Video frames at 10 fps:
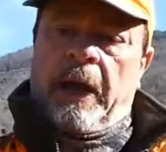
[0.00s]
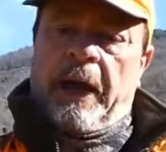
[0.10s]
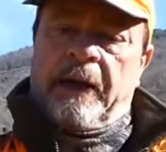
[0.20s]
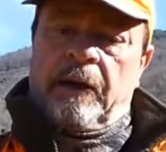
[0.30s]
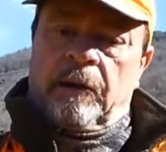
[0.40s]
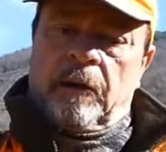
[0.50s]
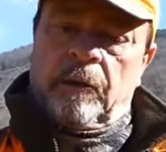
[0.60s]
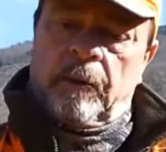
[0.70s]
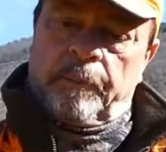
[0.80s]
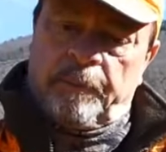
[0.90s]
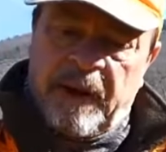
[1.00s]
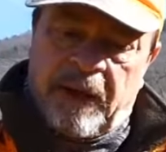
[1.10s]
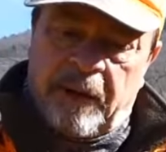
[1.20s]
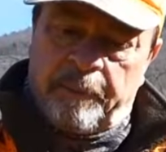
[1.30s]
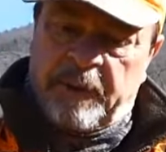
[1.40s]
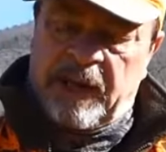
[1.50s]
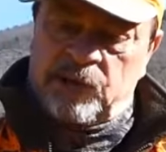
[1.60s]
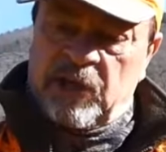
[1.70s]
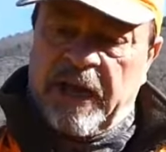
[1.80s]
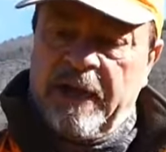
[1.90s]
and pl
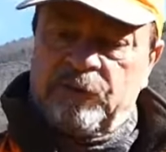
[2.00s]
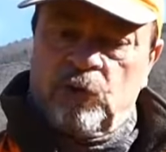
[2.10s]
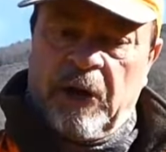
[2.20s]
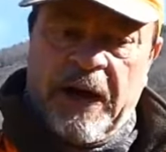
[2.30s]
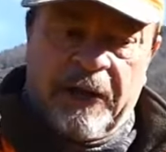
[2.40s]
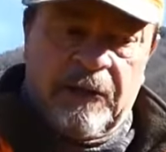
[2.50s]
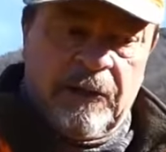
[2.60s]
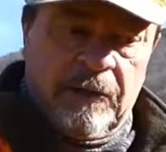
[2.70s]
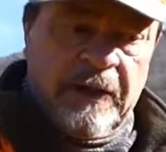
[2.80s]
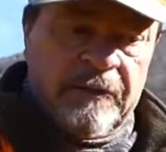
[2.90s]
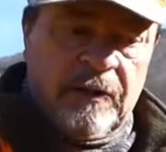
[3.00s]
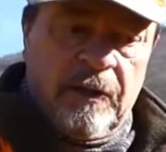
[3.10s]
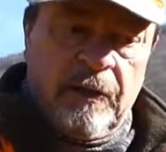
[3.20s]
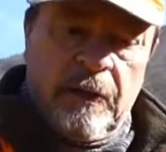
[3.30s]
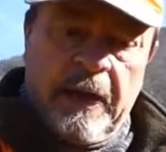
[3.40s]
plus I have to add that uh,